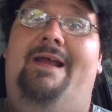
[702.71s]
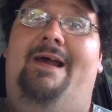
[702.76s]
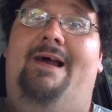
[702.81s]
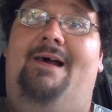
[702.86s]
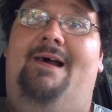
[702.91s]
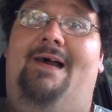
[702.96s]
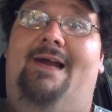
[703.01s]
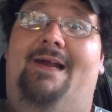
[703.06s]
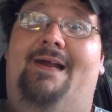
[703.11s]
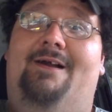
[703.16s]

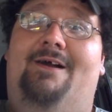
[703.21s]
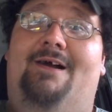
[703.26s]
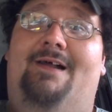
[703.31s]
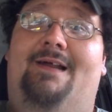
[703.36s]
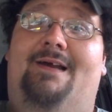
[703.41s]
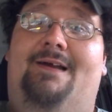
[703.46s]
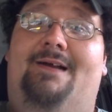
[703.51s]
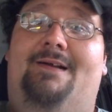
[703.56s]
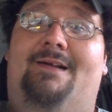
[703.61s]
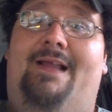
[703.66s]
I
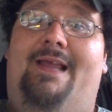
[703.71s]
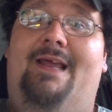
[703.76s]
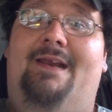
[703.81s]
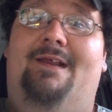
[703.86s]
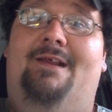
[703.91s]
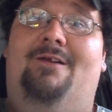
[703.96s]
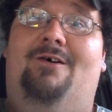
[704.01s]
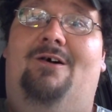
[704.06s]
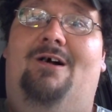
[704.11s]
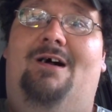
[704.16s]
gotta get
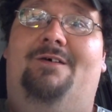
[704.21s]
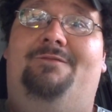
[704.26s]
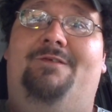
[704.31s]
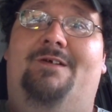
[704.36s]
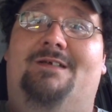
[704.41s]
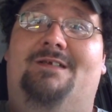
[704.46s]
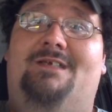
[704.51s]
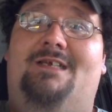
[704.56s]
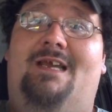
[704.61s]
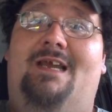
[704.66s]
it off
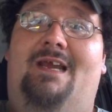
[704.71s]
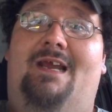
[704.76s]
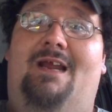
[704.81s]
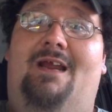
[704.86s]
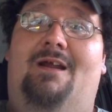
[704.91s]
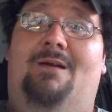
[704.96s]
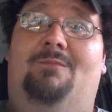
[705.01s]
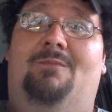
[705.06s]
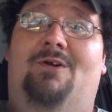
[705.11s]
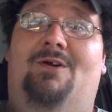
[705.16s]
this
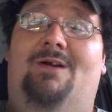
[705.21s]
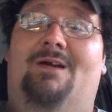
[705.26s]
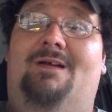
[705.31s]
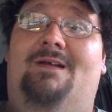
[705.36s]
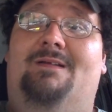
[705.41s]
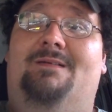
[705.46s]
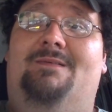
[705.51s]
camera